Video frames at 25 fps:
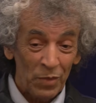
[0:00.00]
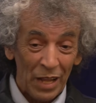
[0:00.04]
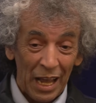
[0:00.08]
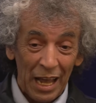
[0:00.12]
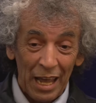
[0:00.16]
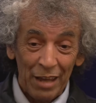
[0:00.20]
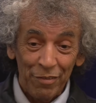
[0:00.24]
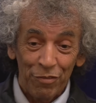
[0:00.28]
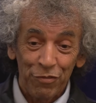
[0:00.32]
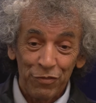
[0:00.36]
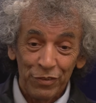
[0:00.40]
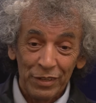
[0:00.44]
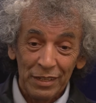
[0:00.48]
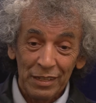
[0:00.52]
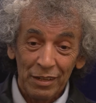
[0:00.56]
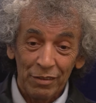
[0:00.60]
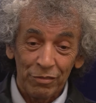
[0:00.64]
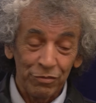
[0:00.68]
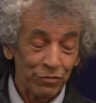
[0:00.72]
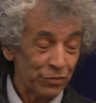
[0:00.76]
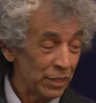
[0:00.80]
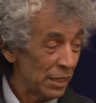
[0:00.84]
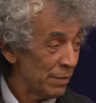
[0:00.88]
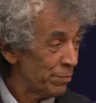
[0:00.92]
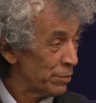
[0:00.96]
I
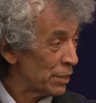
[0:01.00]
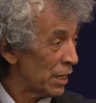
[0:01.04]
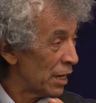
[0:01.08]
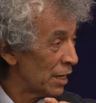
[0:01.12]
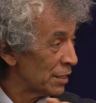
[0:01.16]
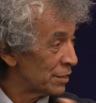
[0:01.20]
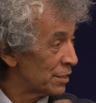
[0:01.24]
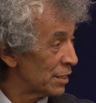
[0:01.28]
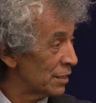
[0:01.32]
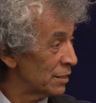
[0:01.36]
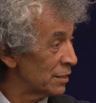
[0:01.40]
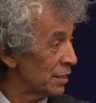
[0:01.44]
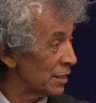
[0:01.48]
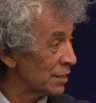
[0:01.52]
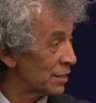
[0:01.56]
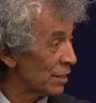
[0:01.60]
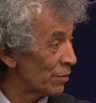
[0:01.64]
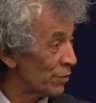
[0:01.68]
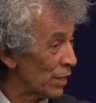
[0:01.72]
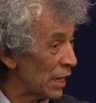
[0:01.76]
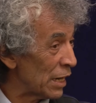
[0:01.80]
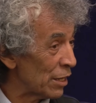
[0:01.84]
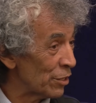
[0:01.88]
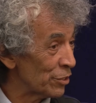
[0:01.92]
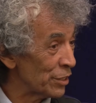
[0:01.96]
turned it
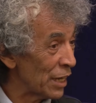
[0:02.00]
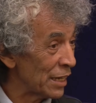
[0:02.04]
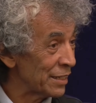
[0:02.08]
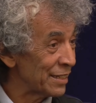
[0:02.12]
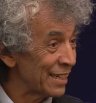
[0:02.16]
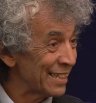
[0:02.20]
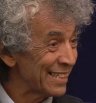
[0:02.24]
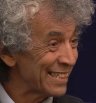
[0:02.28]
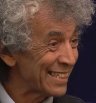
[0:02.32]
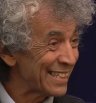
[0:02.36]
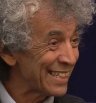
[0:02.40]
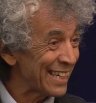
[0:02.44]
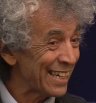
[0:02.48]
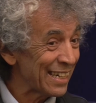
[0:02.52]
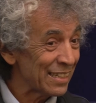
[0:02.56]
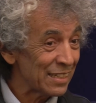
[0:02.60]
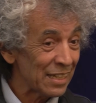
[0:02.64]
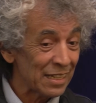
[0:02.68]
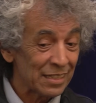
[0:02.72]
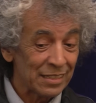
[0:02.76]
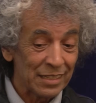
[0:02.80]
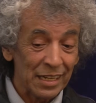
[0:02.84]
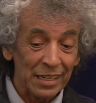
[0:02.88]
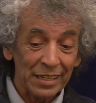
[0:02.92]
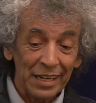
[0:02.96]
around, I didn't see it,
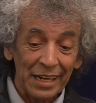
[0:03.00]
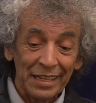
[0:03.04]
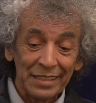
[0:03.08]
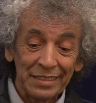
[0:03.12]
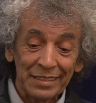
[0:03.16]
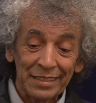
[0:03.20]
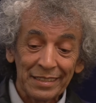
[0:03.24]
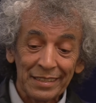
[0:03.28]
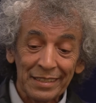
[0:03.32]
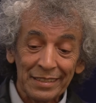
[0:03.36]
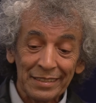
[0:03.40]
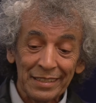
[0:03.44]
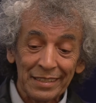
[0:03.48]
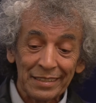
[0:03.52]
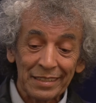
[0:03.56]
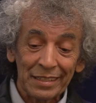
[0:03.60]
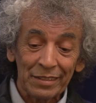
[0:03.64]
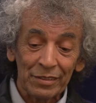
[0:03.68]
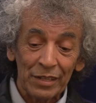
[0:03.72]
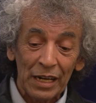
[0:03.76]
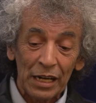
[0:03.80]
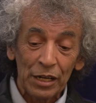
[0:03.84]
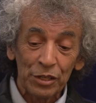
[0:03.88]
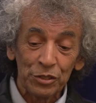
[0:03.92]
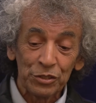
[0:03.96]
and then I turned it
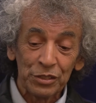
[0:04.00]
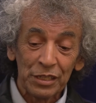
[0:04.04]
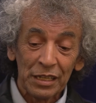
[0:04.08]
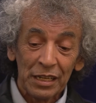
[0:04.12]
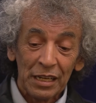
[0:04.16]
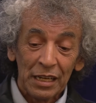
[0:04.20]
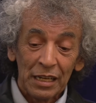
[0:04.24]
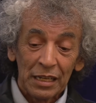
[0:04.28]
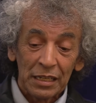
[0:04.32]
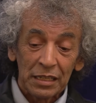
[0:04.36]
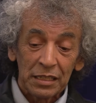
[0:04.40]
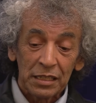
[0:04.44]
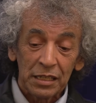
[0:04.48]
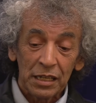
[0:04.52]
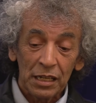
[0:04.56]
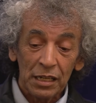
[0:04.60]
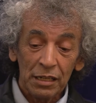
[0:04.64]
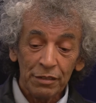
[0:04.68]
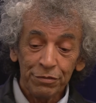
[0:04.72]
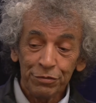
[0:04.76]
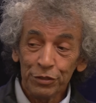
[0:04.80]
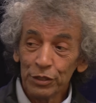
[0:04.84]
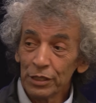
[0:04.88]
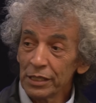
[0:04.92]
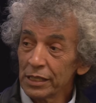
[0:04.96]
around
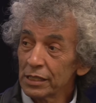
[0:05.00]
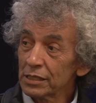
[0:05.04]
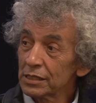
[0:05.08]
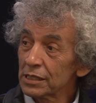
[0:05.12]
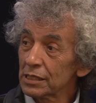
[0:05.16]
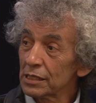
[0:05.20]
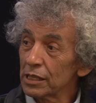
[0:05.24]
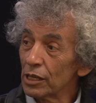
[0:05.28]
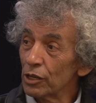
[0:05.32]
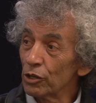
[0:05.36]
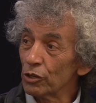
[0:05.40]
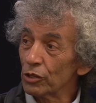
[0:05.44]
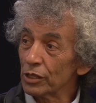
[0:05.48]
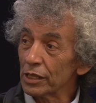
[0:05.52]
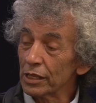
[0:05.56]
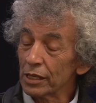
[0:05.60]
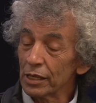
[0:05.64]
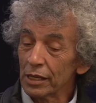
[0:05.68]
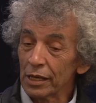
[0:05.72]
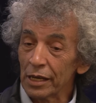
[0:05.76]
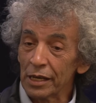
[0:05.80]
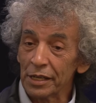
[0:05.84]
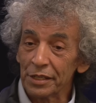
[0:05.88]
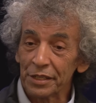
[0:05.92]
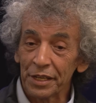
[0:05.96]
carefully and
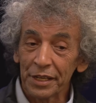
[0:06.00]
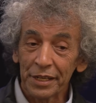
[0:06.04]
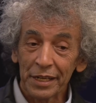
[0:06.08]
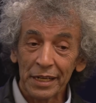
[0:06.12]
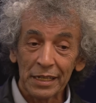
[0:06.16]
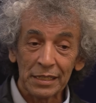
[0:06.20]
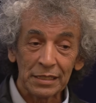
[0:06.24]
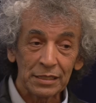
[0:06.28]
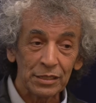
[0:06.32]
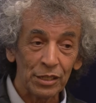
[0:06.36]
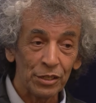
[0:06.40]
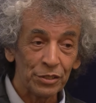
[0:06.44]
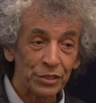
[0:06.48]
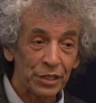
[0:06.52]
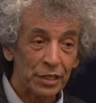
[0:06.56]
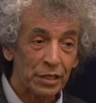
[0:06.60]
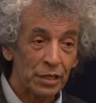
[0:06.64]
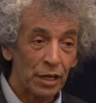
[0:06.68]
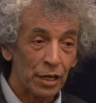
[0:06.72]
slowly, and then I saw the